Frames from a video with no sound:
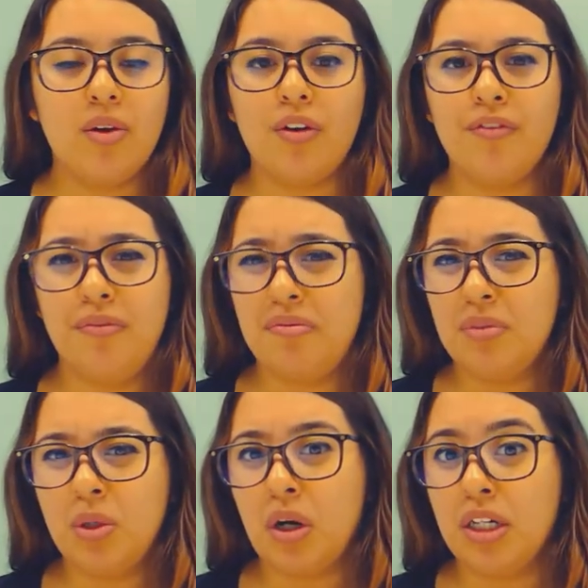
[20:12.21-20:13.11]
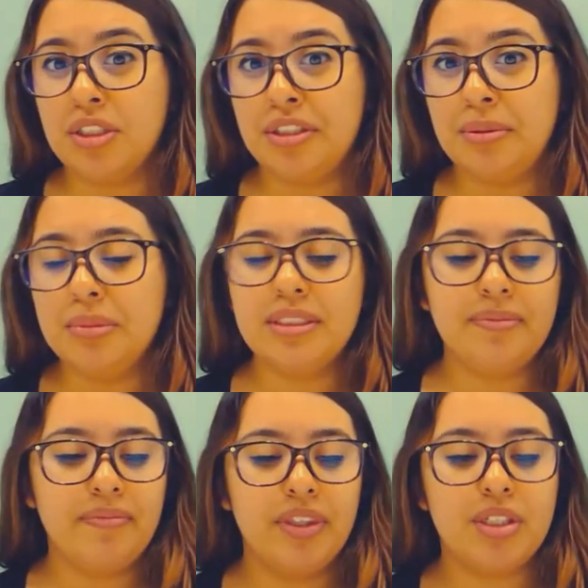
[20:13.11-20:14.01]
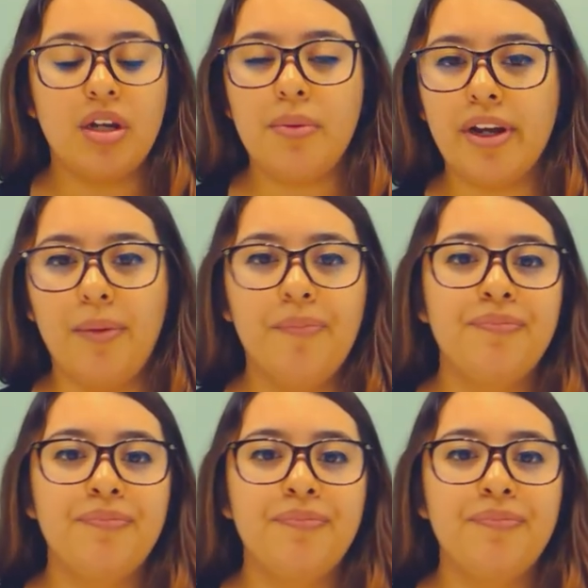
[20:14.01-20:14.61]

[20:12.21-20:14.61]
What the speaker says: or car terms. So here we go.